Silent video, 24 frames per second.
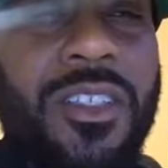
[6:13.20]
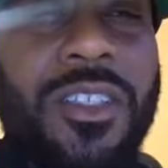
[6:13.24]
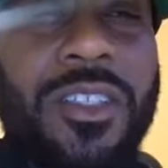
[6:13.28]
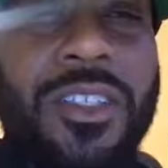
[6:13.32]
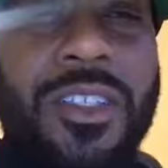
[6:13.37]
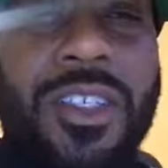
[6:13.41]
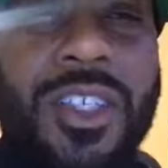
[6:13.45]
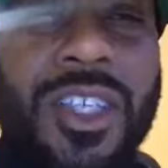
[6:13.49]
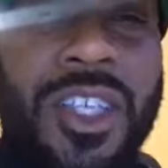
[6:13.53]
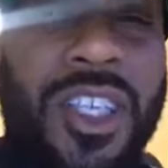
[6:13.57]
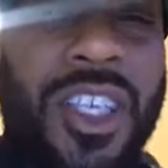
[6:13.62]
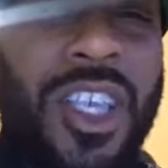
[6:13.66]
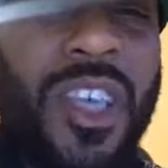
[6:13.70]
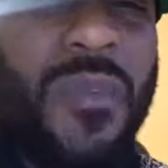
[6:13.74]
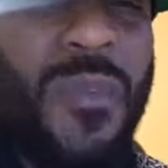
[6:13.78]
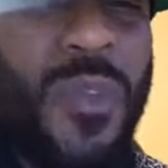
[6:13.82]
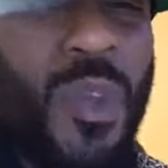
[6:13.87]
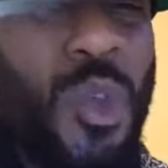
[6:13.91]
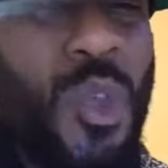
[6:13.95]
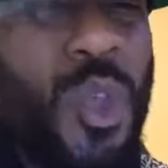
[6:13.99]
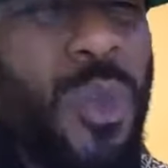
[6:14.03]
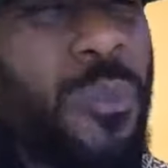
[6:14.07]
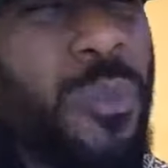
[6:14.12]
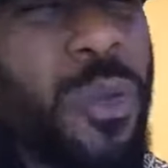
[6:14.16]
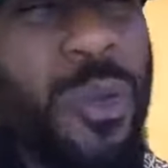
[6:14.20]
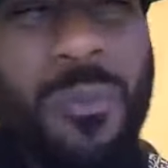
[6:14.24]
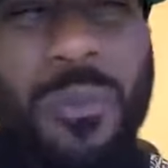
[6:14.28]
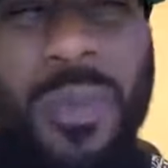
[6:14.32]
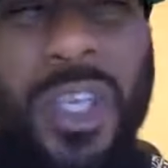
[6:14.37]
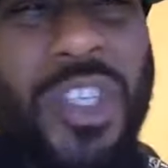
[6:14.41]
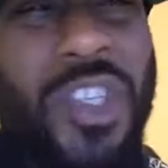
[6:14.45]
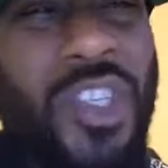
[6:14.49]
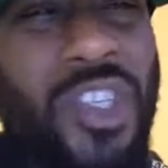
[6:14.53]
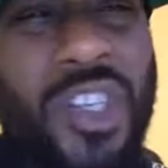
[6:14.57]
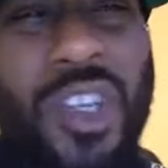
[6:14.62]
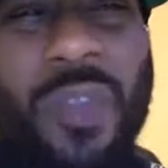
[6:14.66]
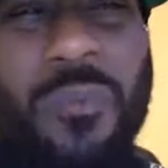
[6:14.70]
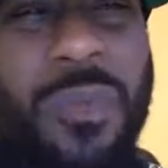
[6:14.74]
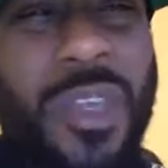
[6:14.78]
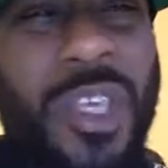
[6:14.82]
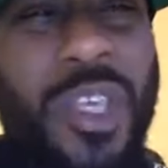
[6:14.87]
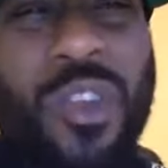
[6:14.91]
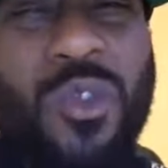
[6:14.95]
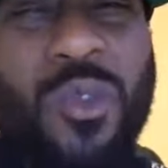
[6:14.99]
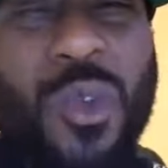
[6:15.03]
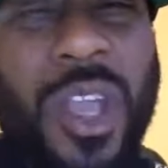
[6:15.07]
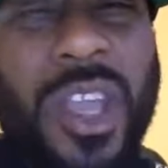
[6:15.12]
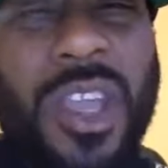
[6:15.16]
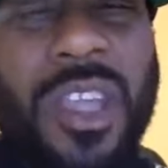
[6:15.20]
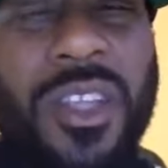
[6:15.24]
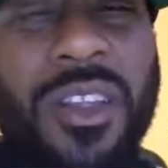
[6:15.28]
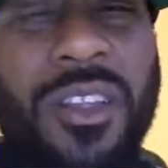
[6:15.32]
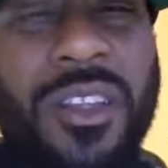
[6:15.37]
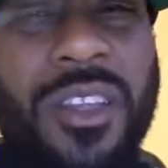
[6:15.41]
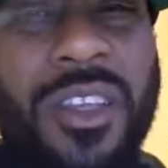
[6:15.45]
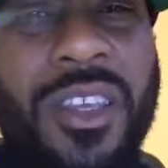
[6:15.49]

to give you the permission to be great.